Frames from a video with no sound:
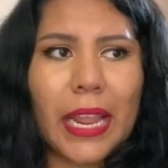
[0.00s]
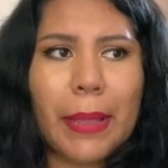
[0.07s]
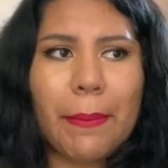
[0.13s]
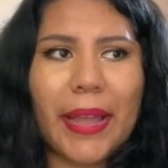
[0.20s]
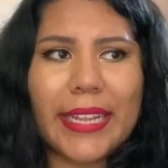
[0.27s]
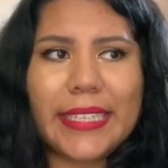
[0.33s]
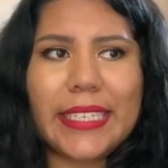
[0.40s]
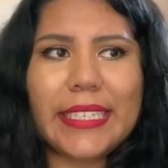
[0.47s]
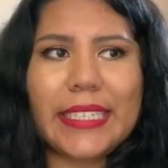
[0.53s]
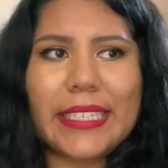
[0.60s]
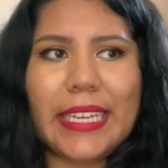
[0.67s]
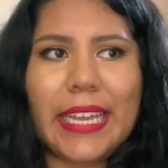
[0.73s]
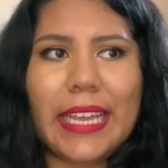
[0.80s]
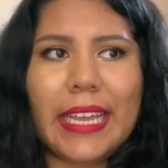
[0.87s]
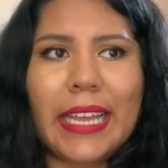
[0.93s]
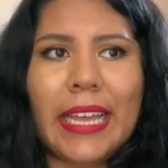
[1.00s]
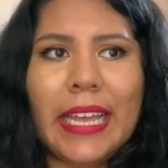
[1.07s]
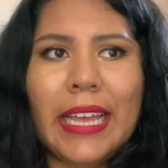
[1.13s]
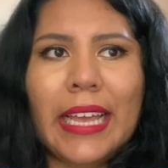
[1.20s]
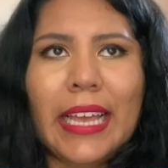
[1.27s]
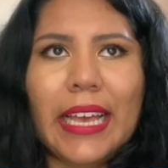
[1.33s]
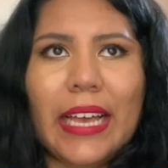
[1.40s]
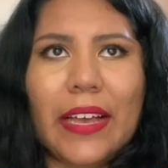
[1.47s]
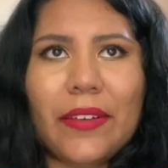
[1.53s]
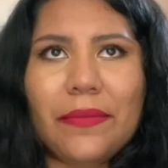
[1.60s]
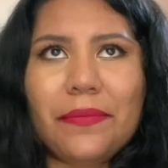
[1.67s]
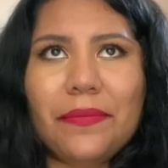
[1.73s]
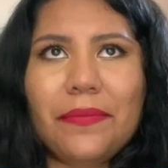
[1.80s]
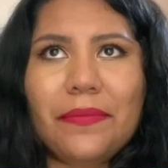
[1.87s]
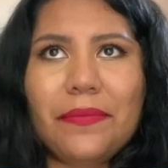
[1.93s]
my Disney
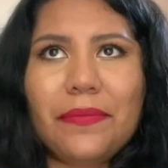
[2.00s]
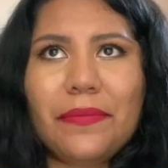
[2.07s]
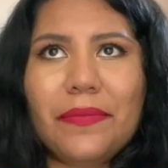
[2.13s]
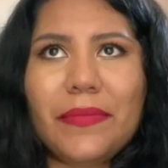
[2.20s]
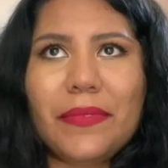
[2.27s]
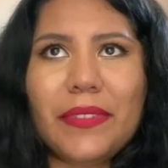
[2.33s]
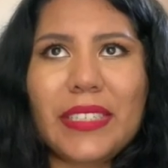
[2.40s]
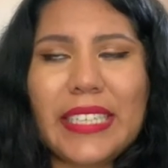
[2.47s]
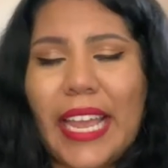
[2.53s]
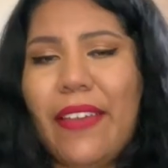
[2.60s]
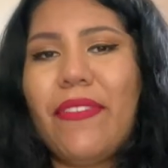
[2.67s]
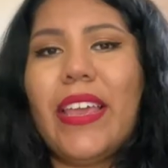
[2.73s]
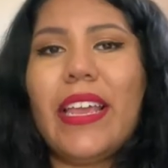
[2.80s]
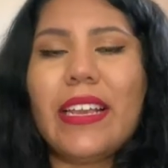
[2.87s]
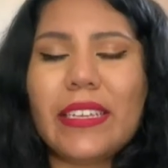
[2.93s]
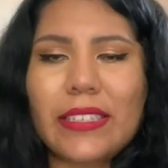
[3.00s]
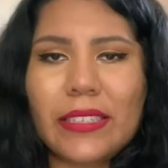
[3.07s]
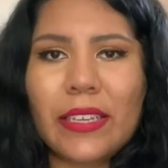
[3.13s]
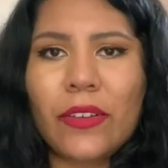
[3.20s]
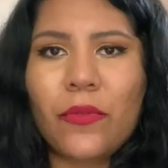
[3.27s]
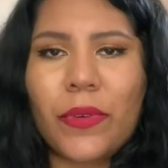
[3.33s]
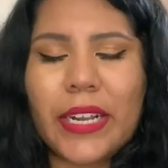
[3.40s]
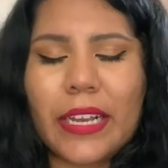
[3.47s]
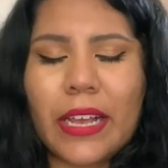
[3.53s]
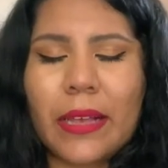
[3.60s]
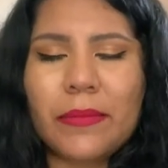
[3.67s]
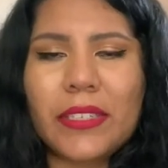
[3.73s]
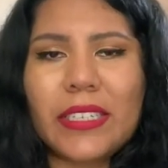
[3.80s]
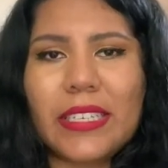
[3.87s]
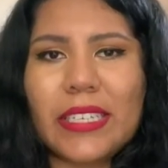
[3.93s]
um, savings when it
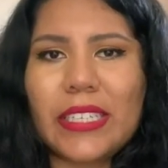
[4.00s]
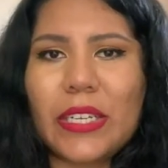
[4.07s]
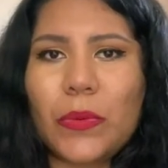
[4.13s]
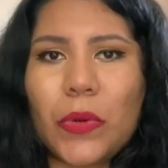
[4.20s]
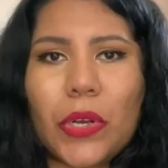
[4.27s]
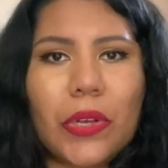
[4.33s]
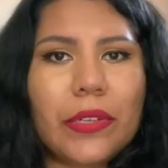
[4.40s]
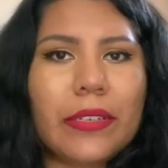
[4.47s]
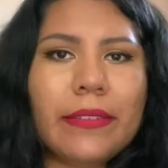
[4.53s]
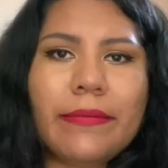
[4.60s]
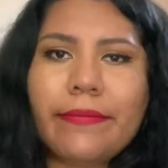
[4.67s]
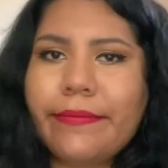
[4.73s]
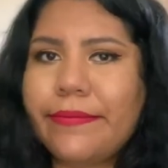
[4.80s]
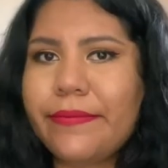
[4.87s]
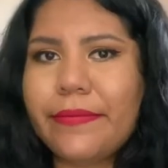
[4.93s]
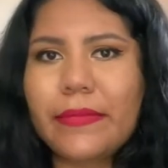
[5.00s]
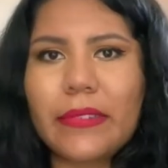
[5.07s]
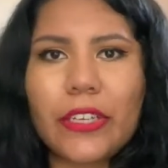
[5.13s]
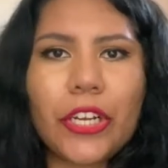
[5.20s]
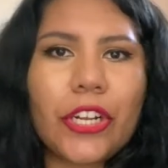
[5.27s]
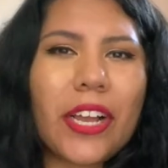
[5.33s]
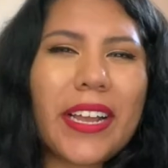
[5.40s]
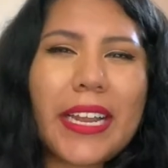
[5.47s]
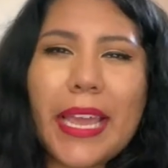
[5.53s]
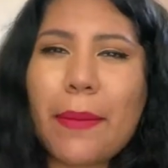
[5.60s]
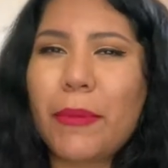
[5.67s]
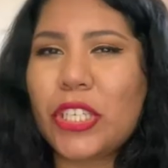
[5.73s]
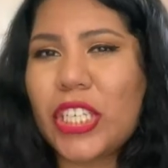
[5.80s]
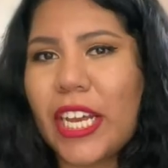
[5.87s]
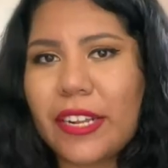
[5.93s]
comes to Disney World, you're not going to get
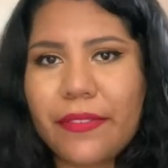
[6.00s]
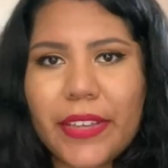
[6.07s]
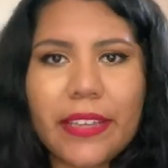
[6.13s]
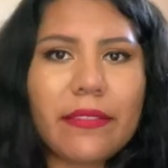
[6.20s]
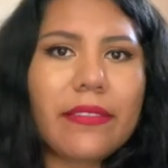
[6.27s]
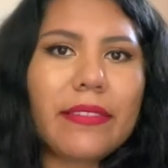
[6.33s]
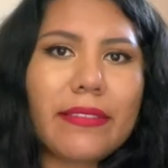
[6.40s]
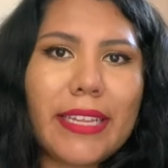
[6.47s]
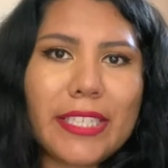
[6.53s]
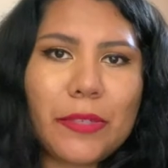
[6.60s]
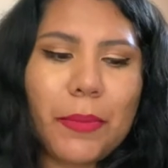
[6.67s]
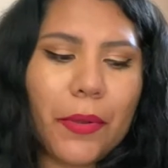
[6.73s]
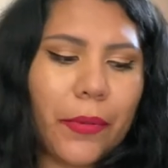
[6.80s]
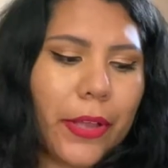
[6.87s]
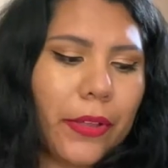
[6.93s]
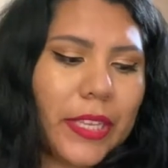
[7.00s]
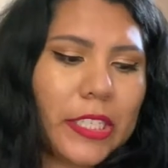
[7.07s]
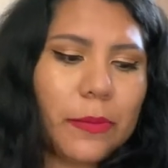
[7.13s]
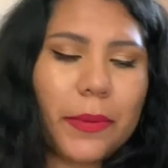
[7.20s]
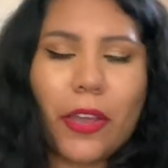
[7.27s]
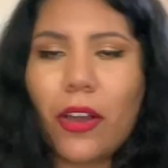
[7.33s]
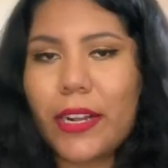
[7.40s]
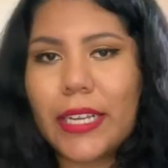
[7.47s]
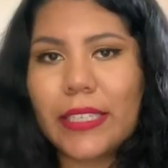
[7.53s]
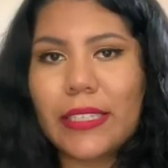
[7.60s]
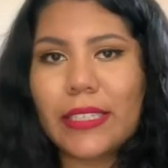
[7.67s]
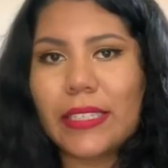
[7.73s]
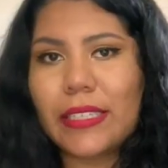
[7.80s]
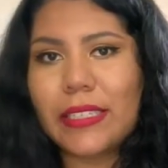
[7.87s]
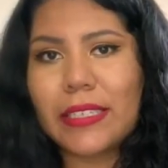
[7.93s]
much out of it. Let's be real. Let's be honest.
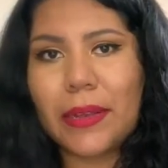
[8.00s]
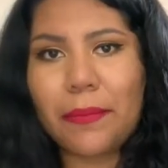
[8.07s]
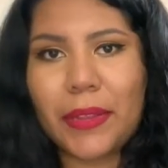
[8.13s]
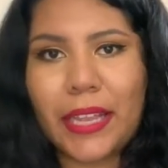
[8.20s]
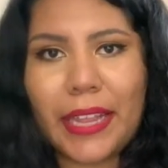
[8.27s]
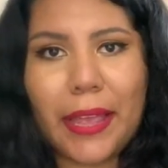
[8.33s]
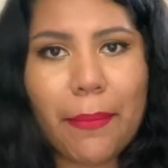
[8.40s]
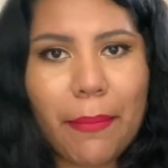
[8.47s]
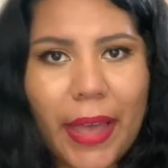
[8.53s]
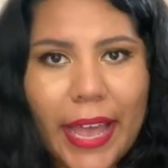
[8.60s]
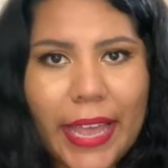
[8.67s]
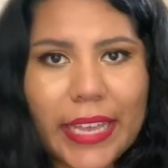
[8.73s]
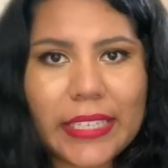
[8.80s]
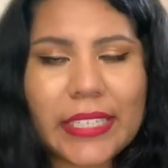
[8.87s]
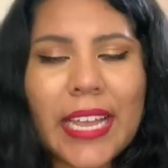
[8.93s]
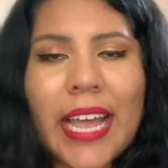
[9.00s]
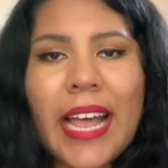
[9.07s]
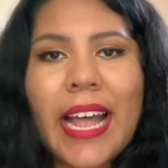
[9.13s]
This is completely unbiased.